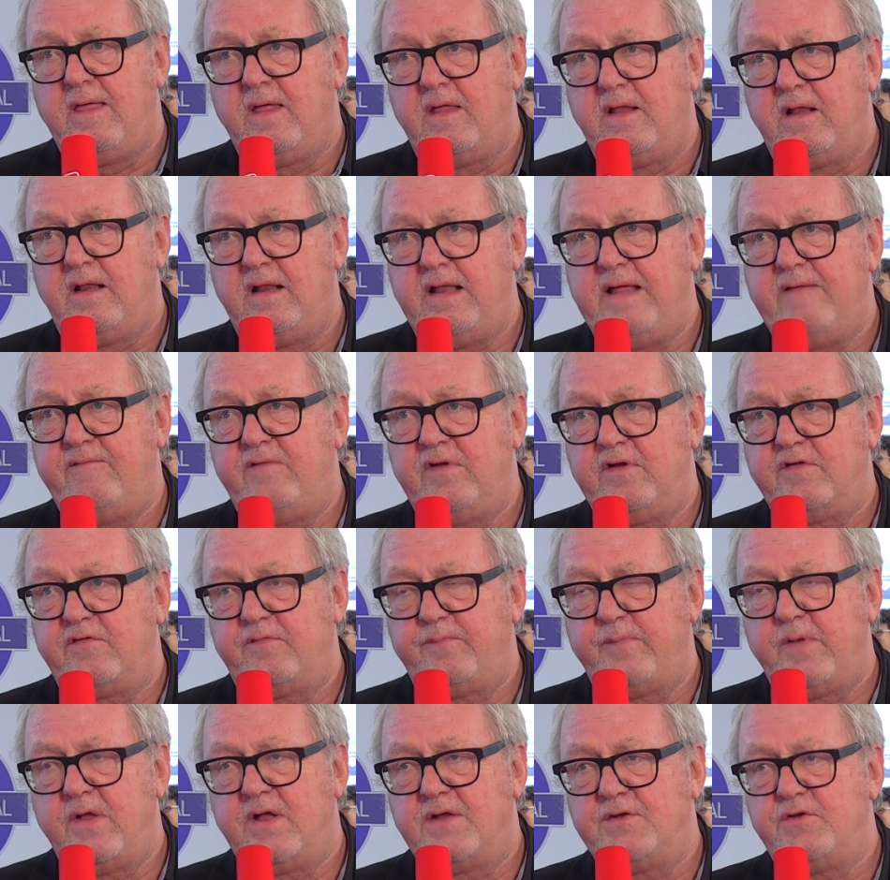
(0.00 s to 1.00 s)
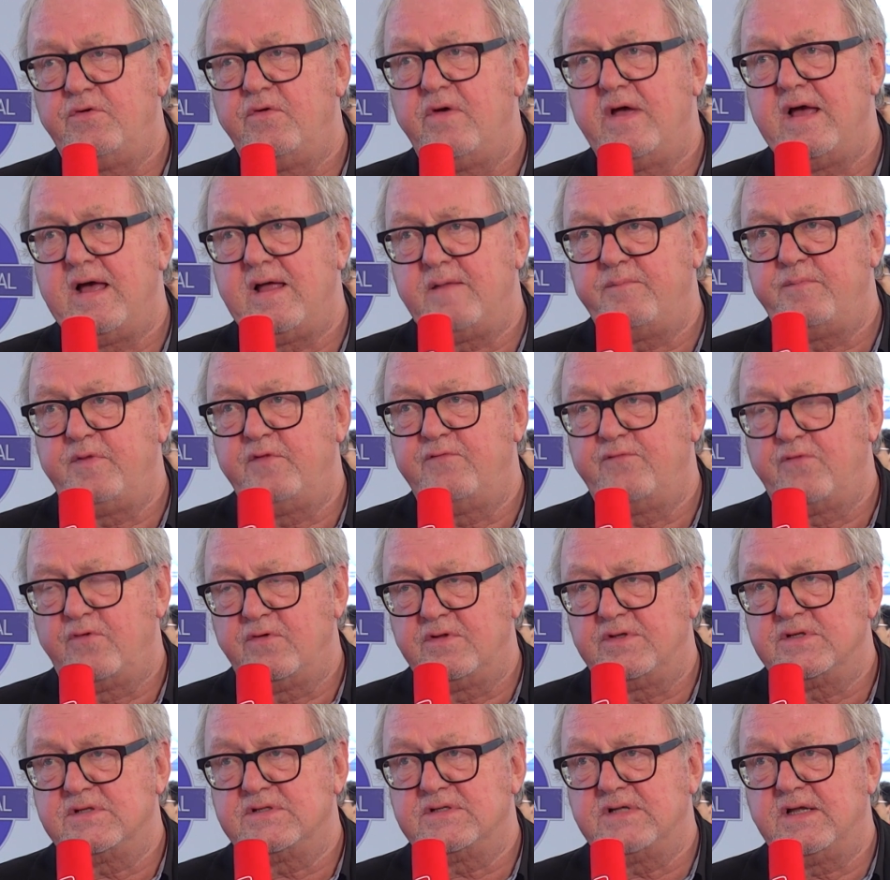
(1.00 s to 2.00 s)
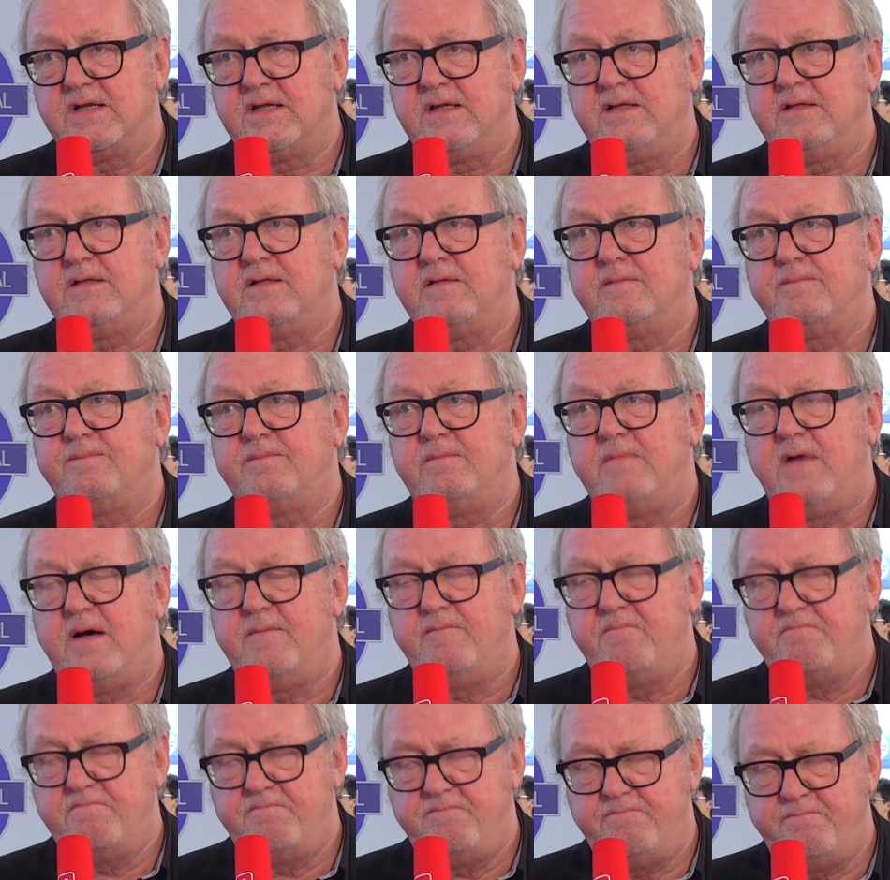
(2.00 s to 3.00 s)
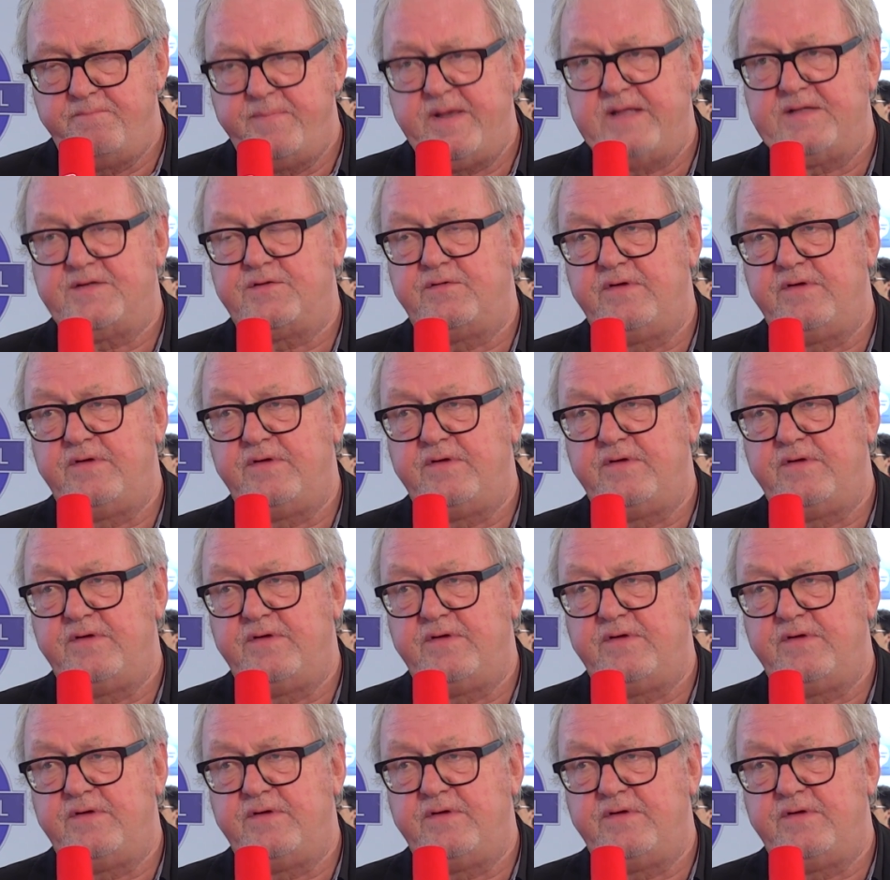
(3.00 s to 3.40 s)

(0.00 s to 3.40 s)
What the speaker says: level of blood you had before the study, the better